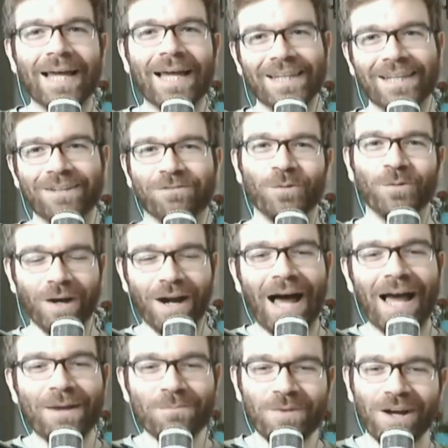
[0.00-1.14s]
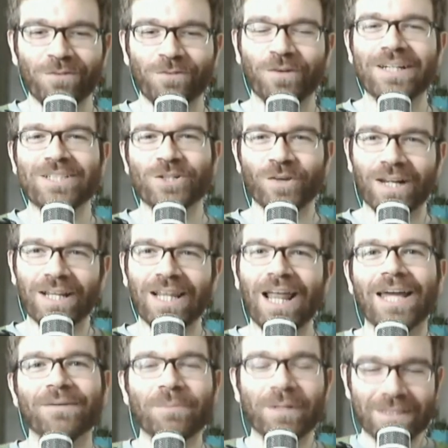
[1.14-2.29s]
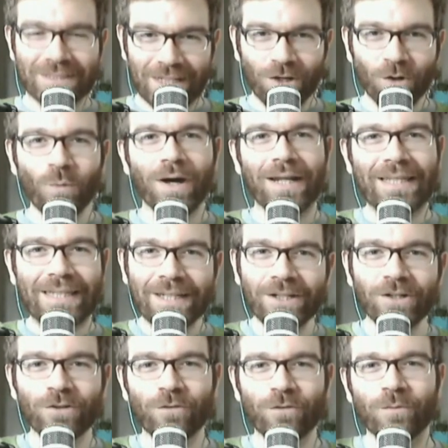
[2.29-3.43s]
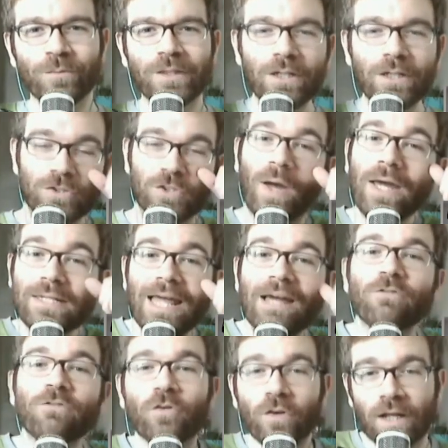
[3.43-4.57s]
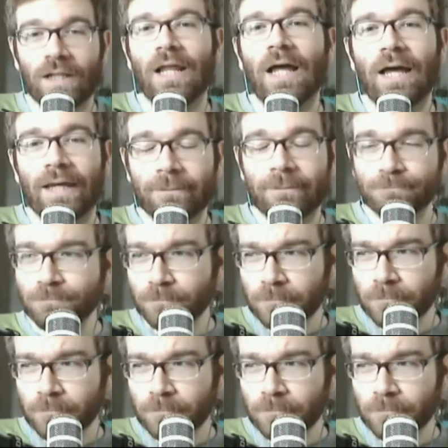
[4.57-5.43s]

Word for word: I live in where I'm afraid to recline because I don't want to hear from you know. So I never recline.